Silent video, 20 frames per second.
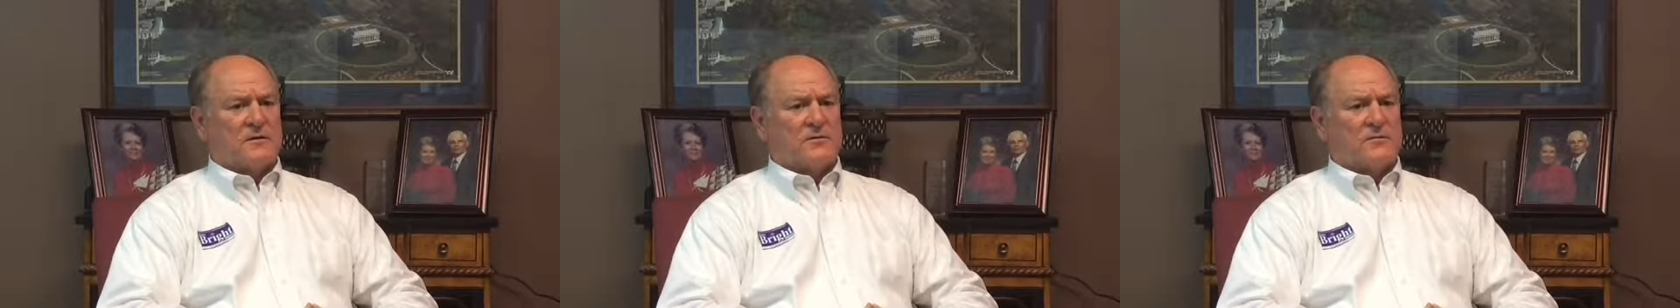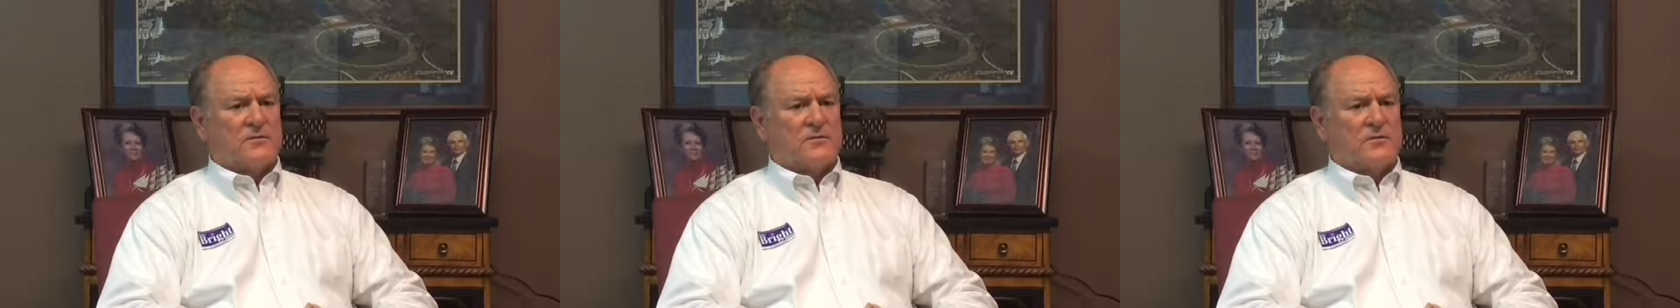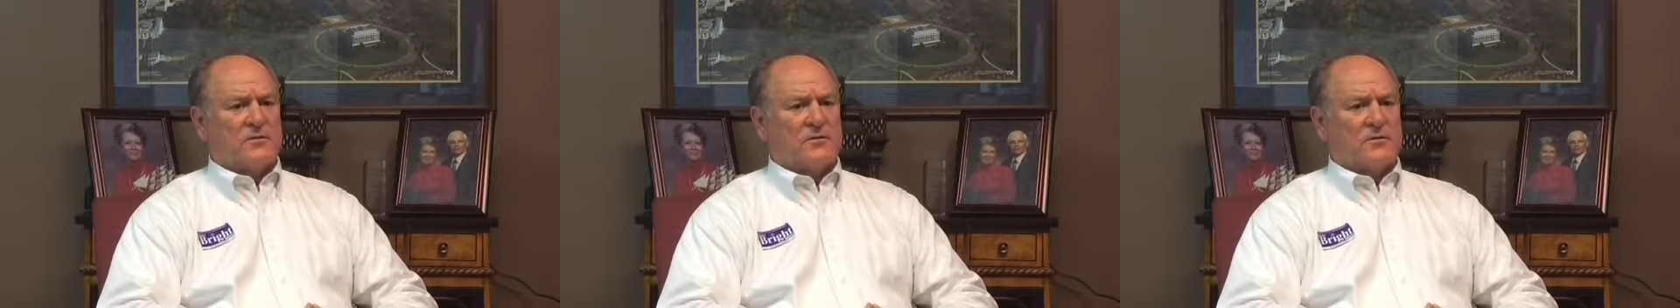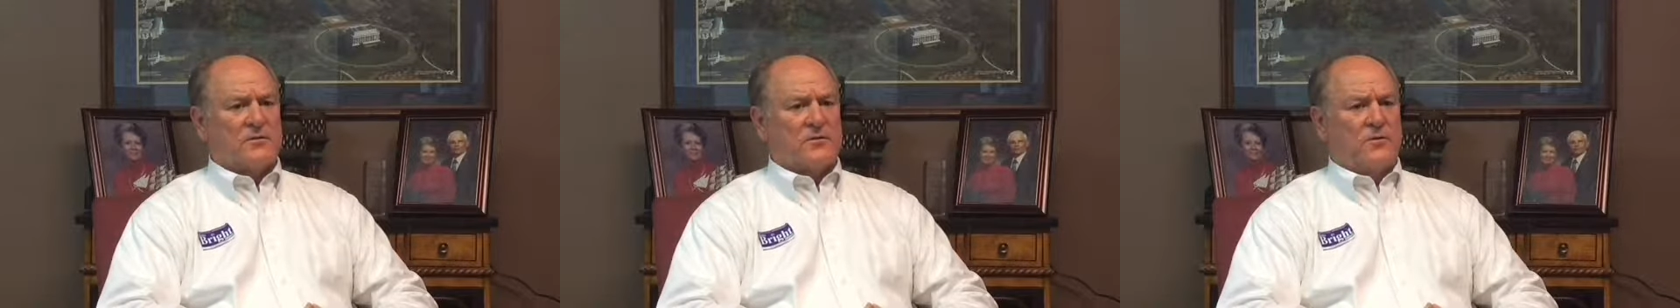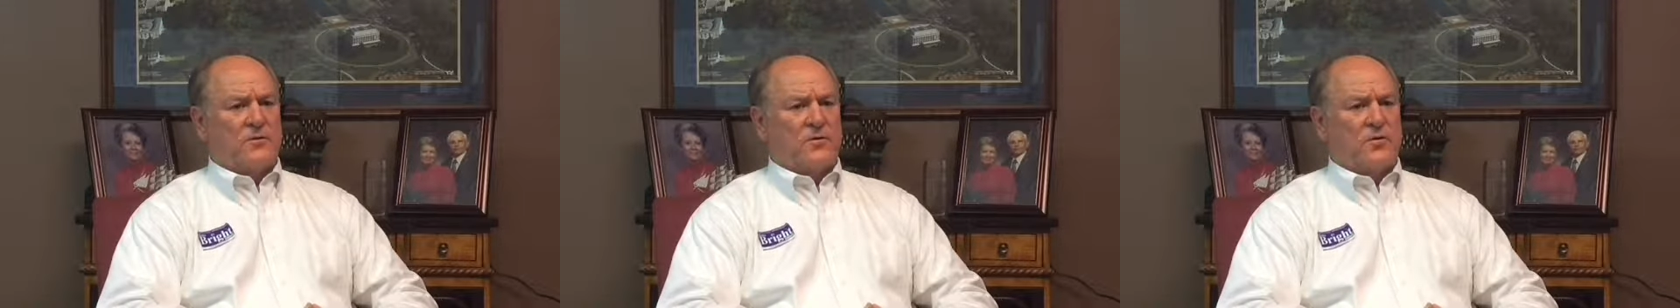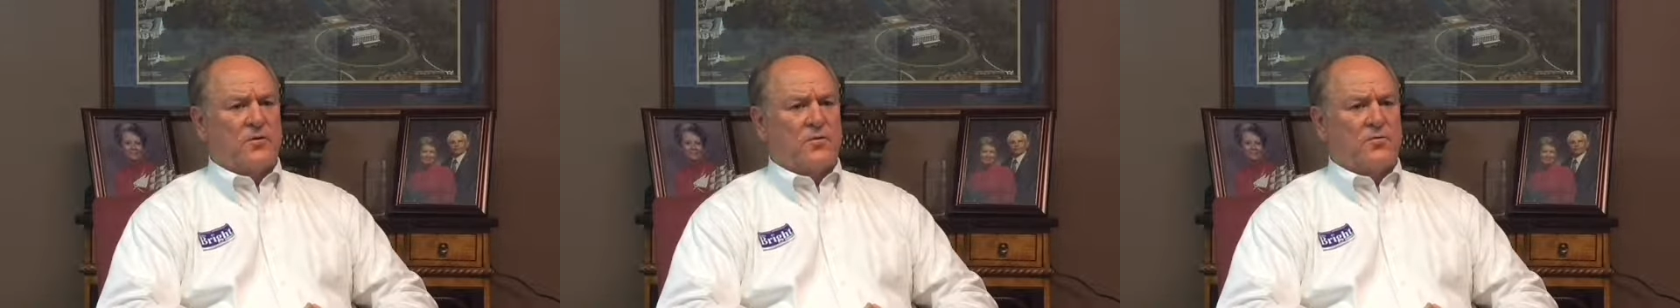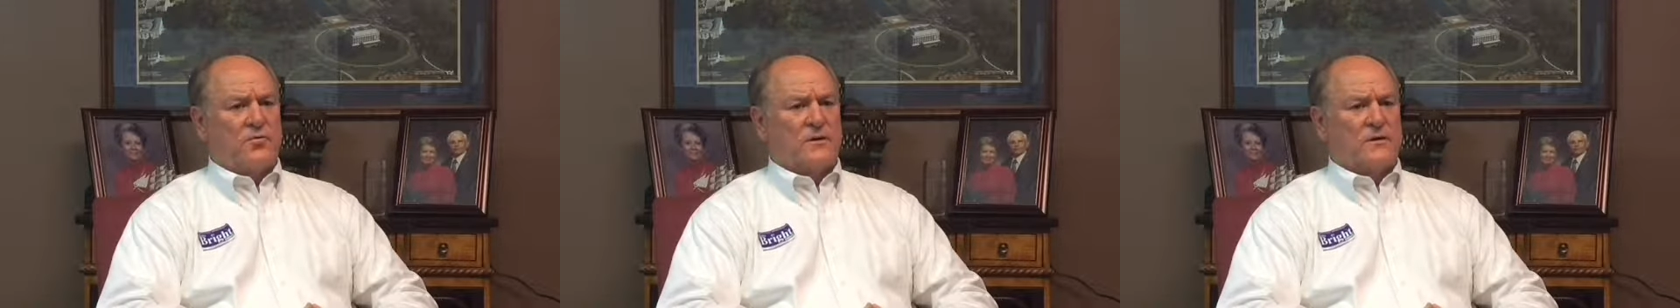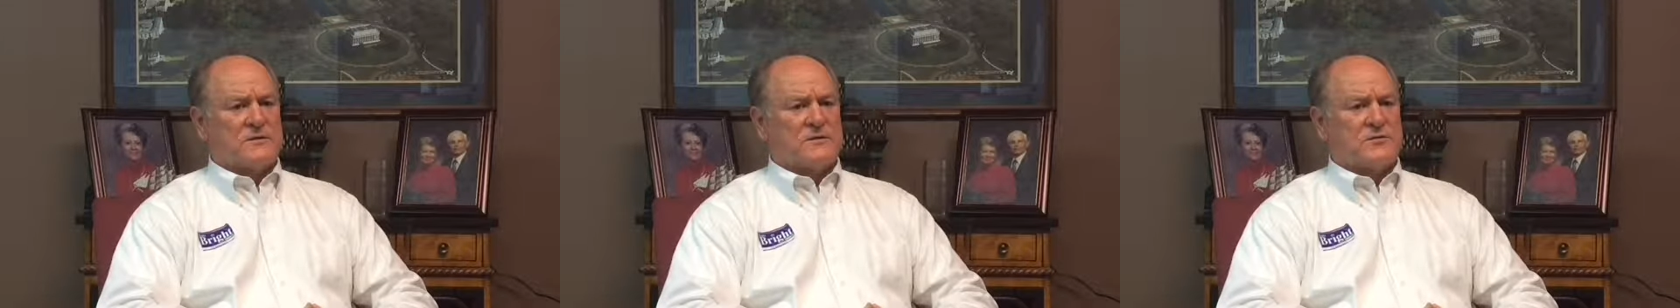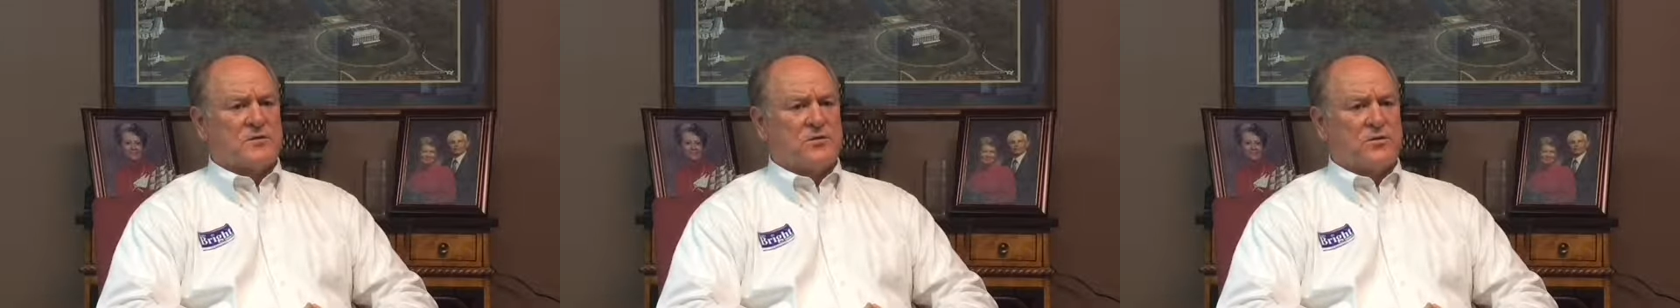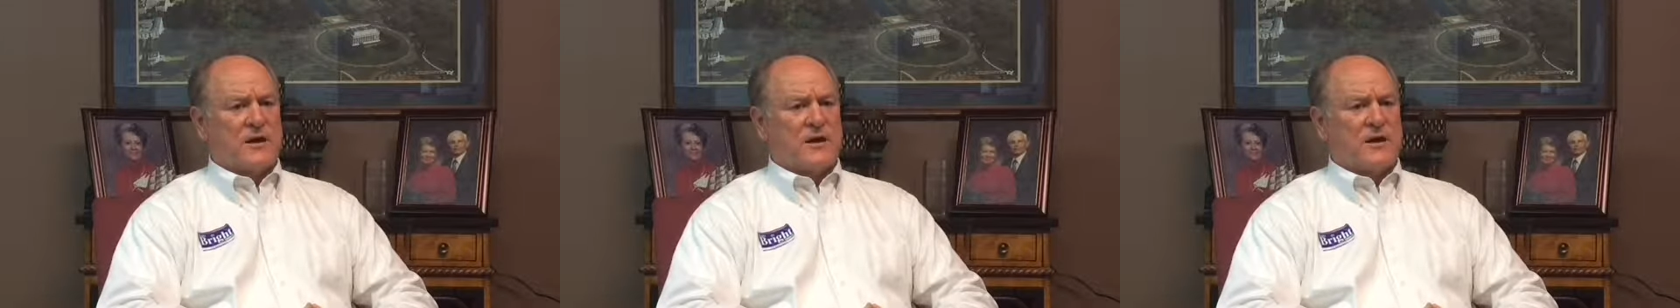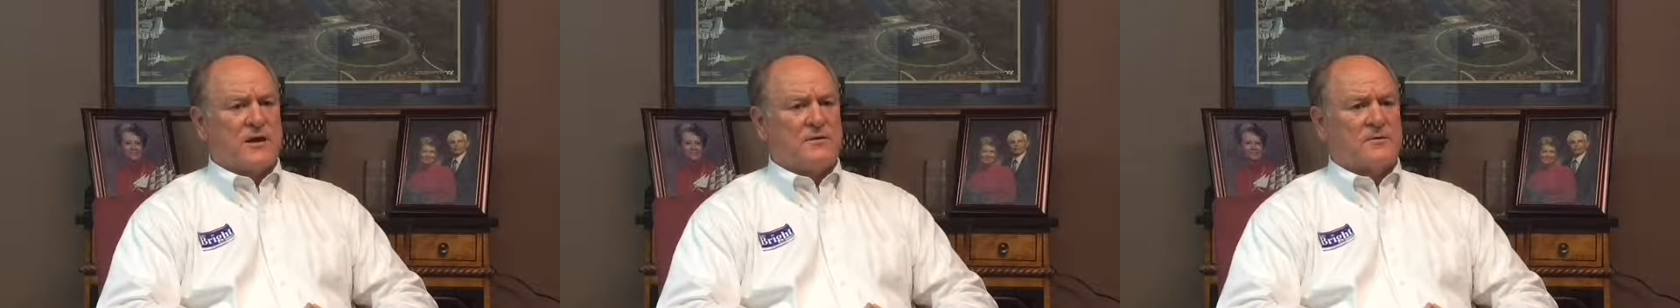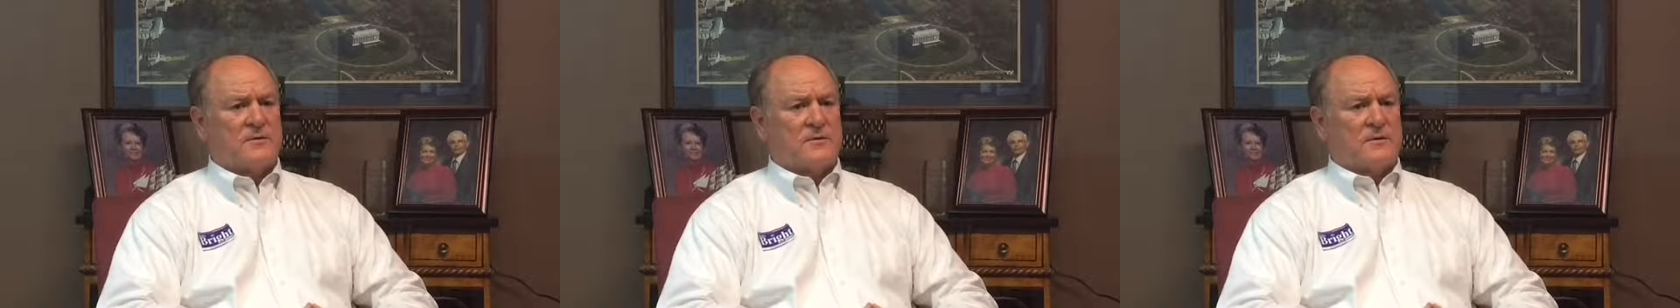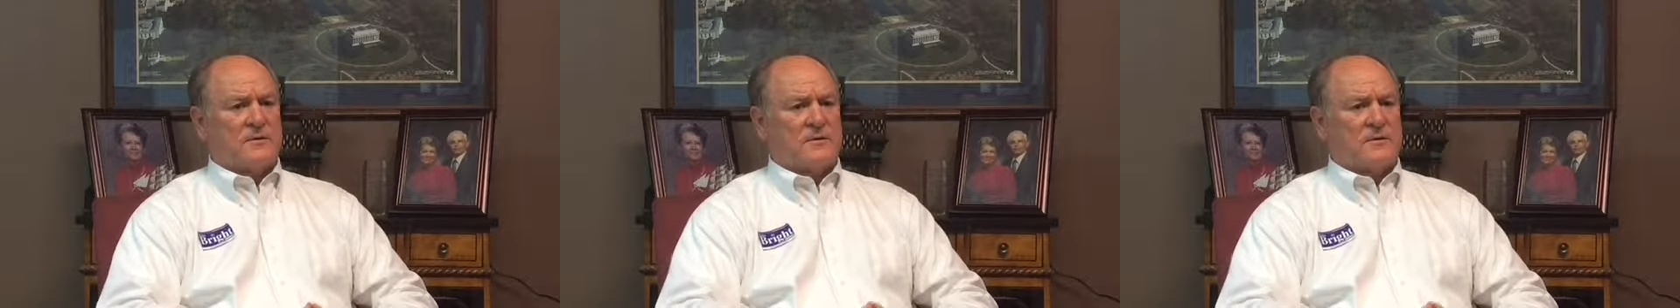of who can turn out